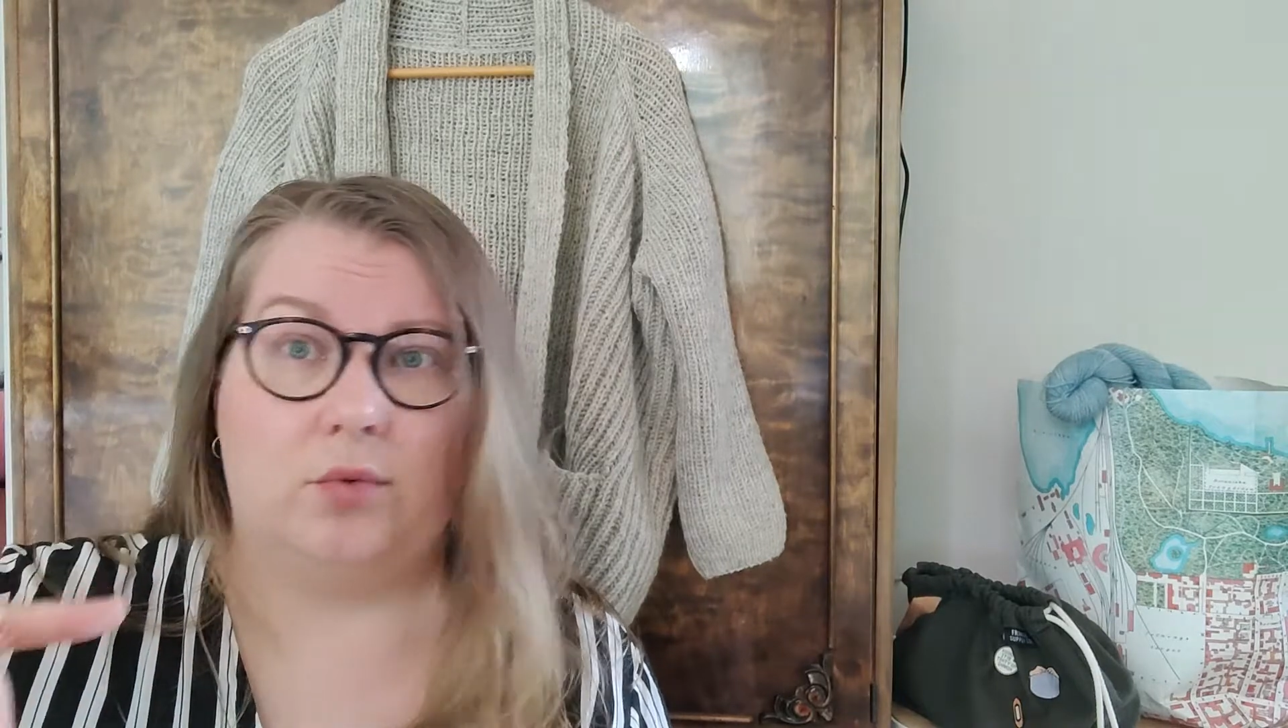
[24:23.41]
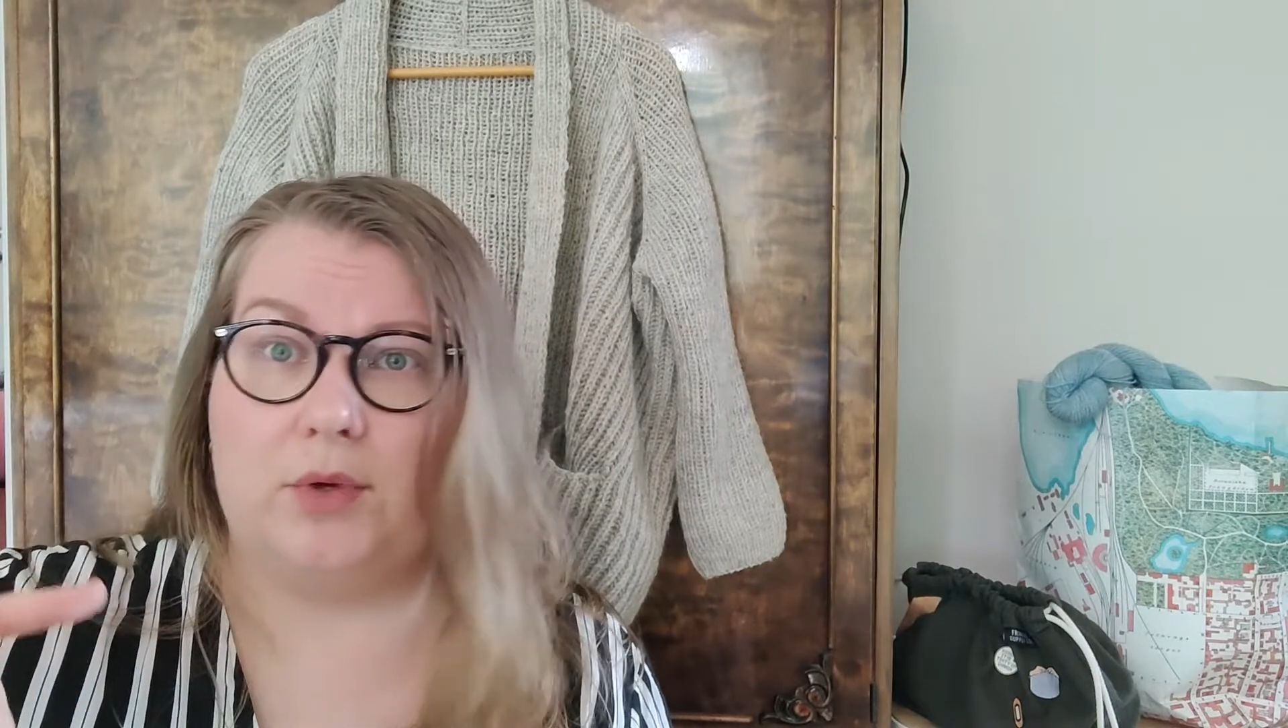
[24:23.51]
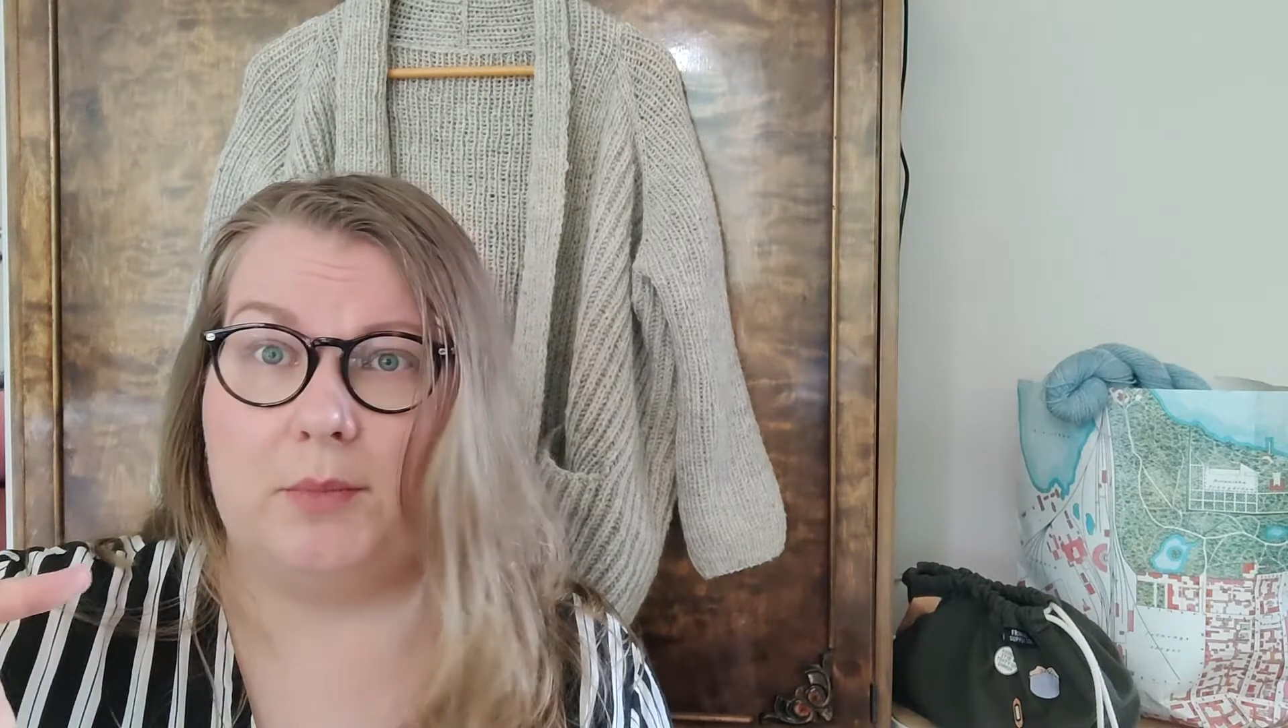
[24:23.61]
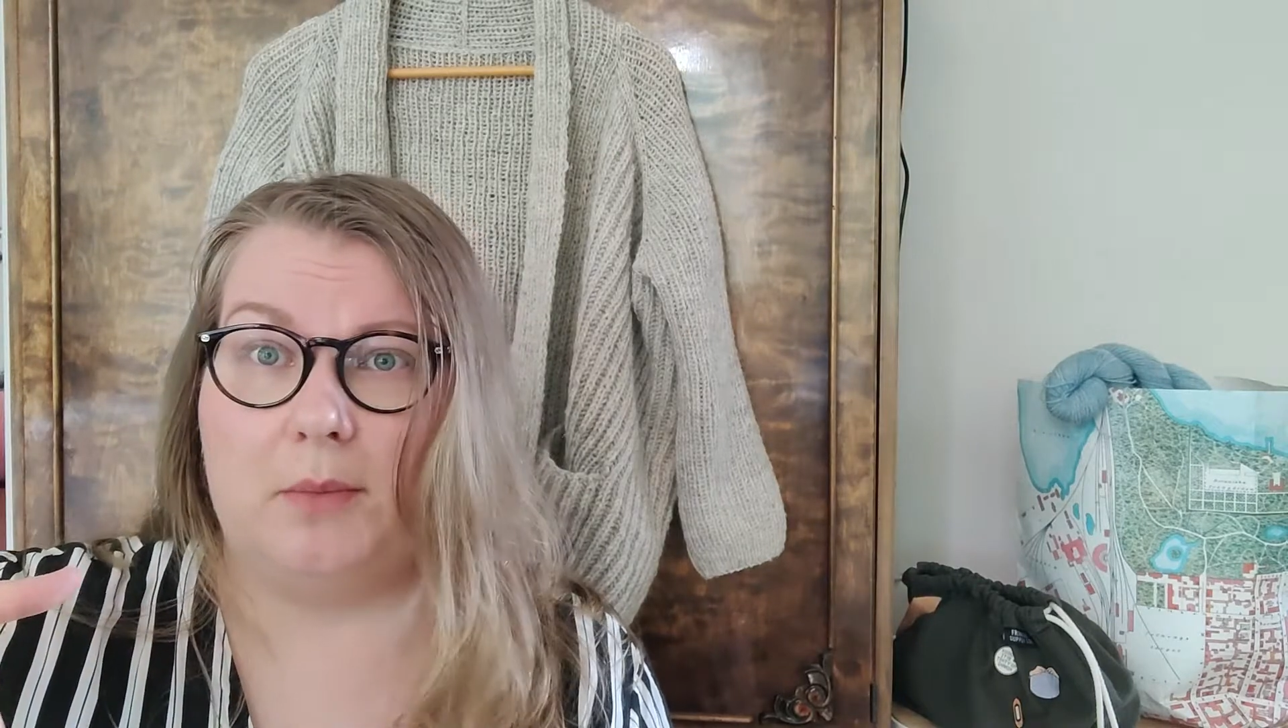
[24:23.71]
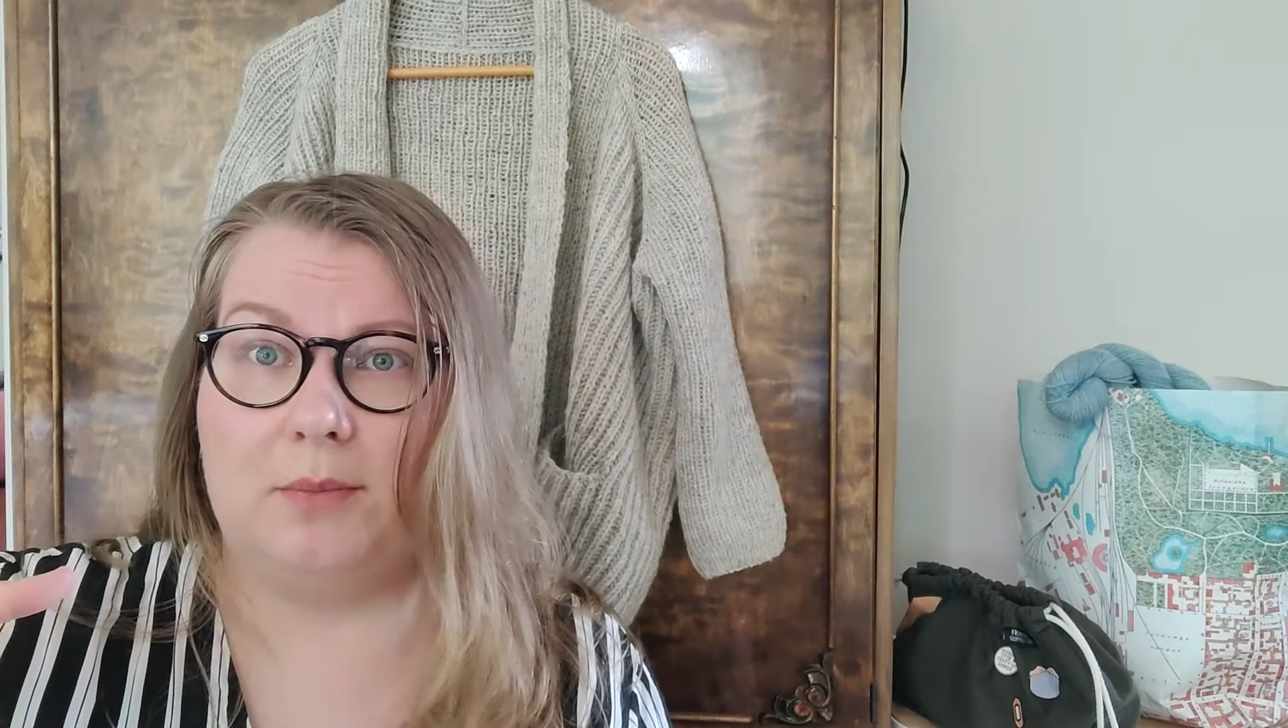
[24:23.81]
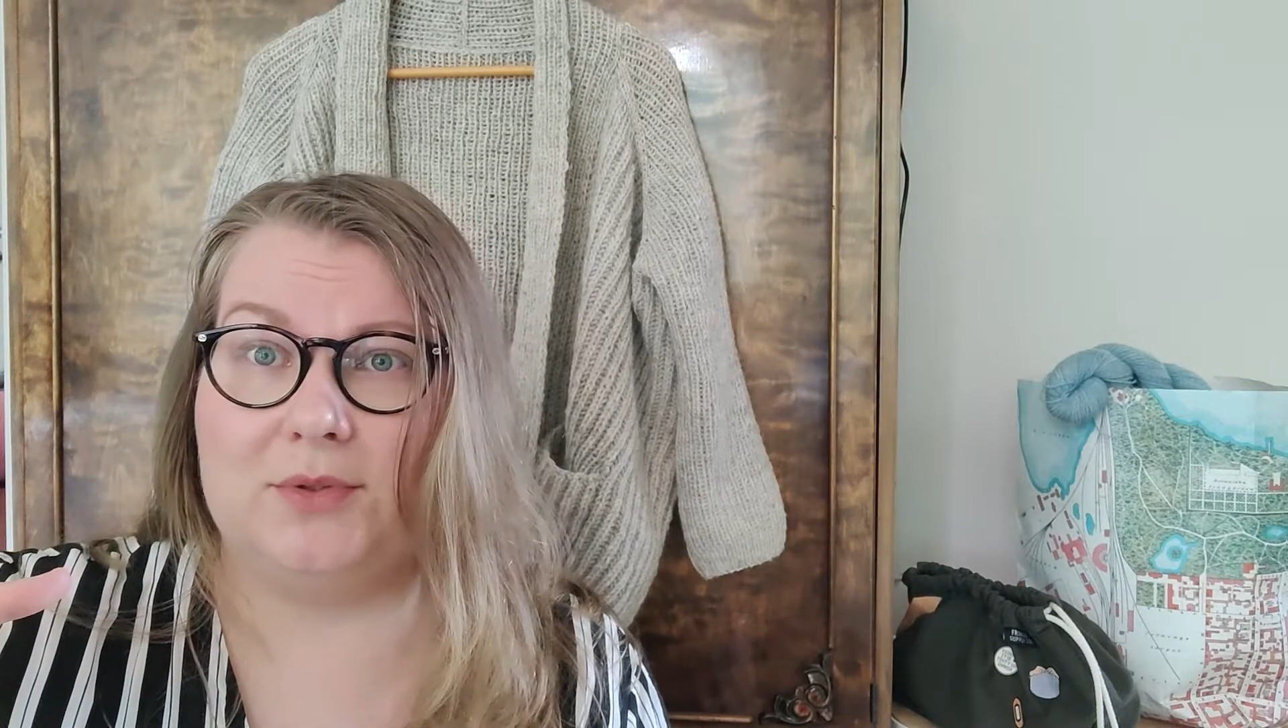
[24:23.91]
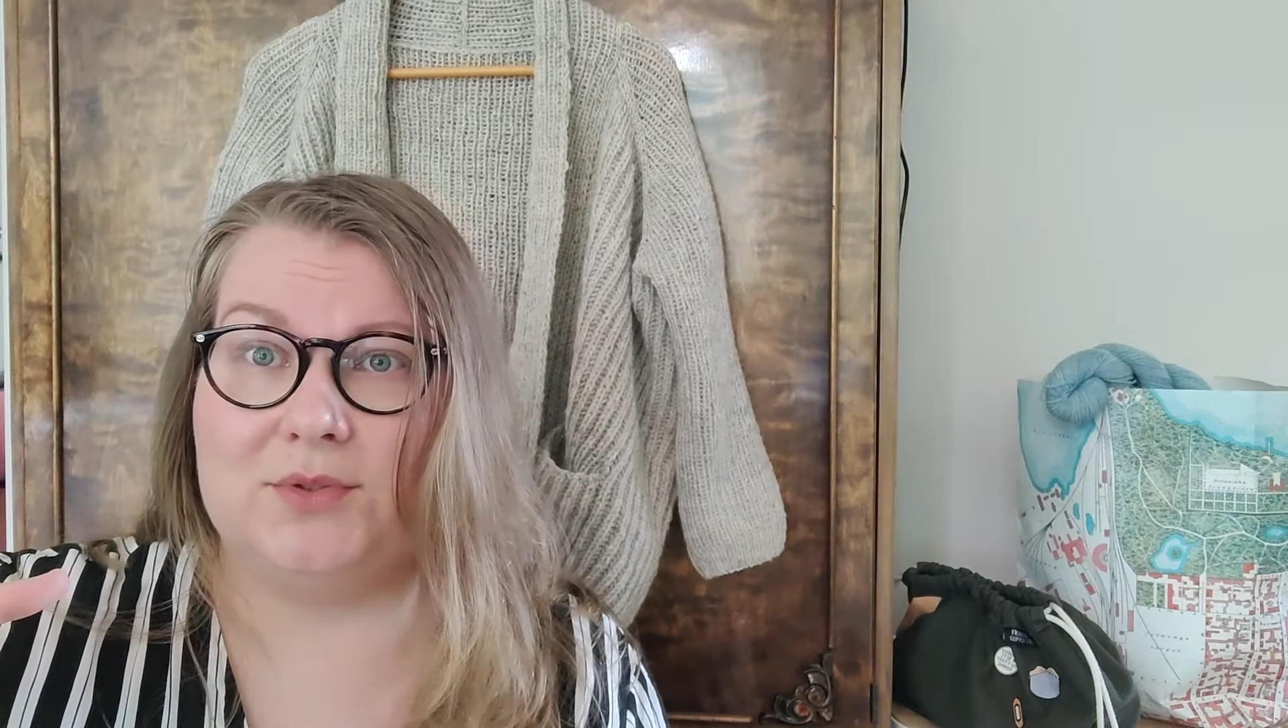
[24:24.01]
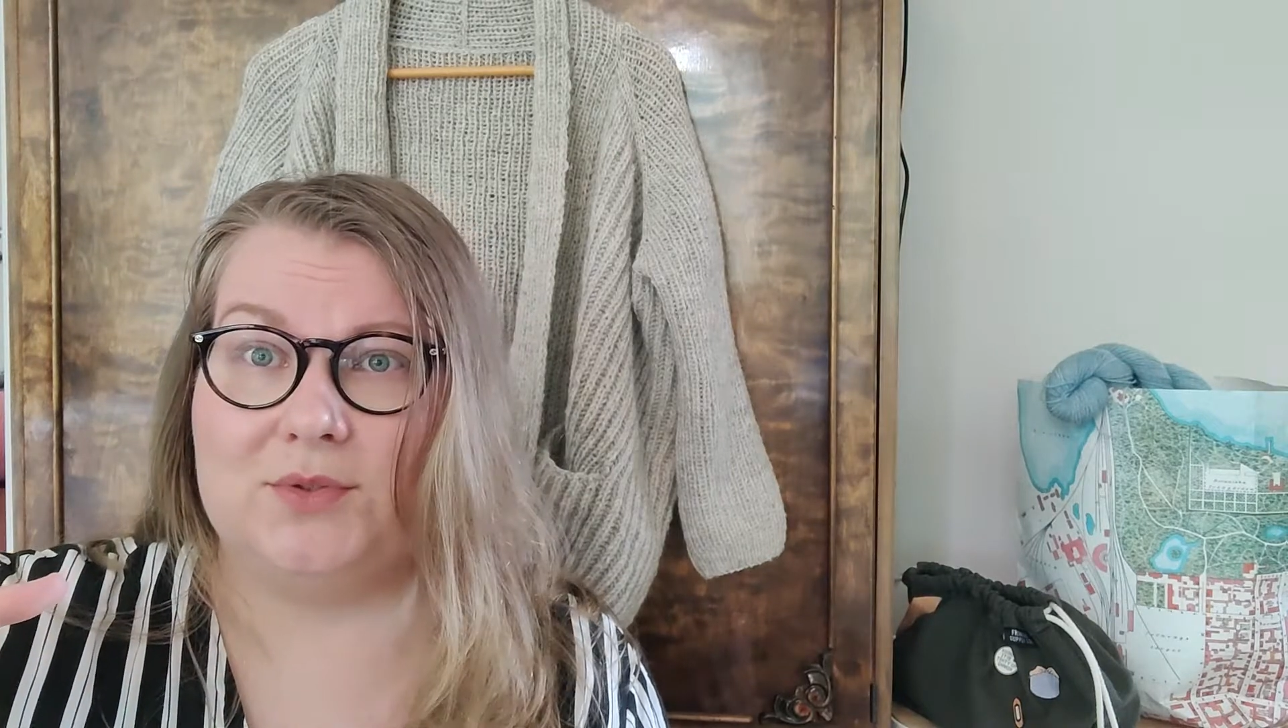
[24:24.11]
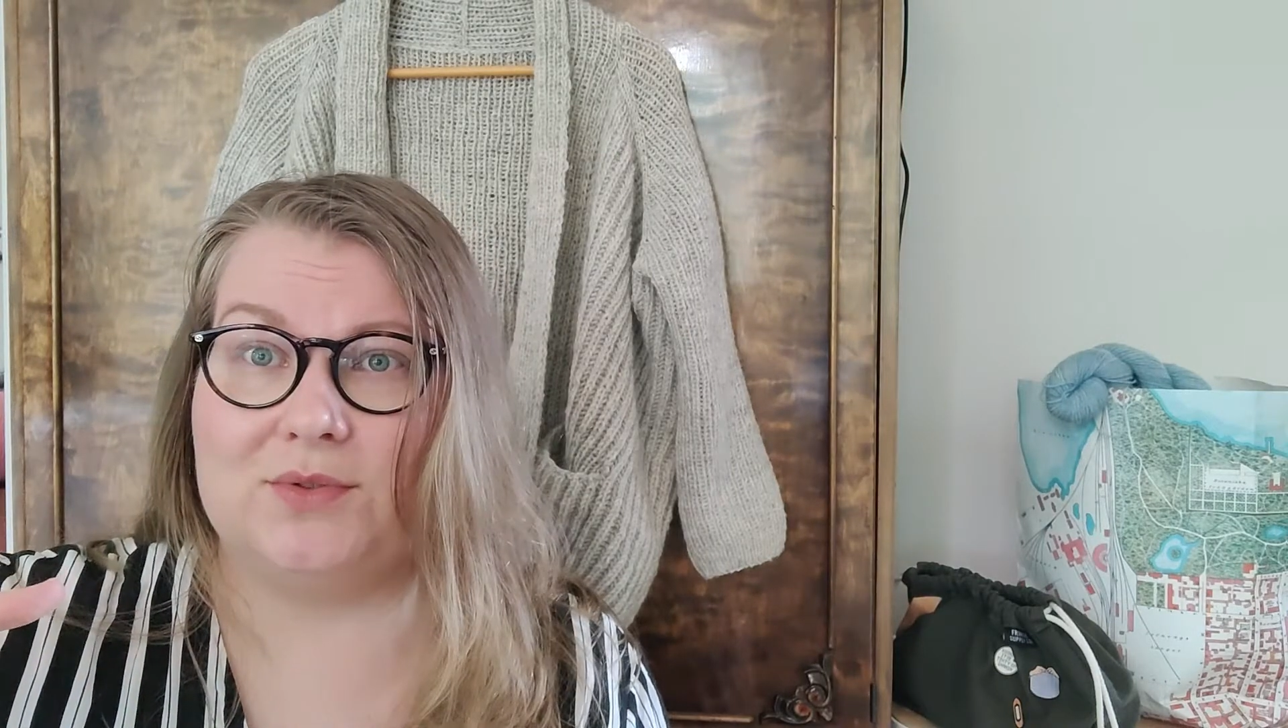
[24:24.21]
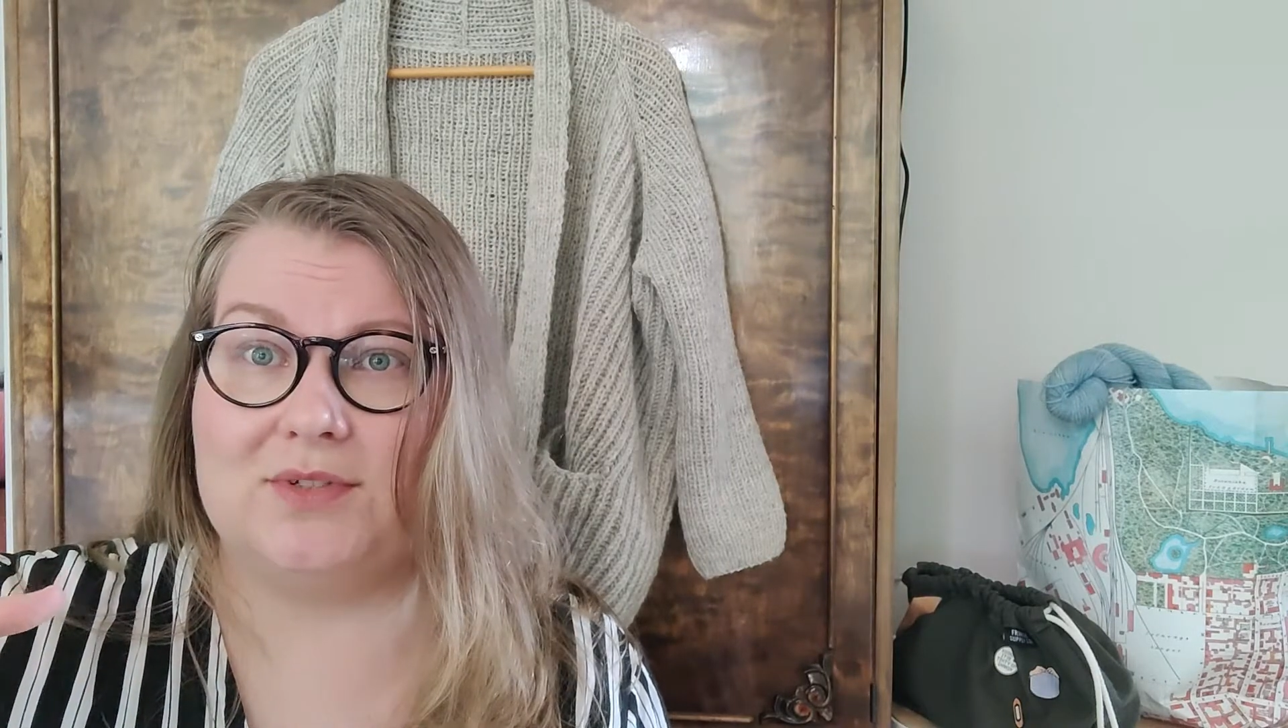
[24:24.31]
remember to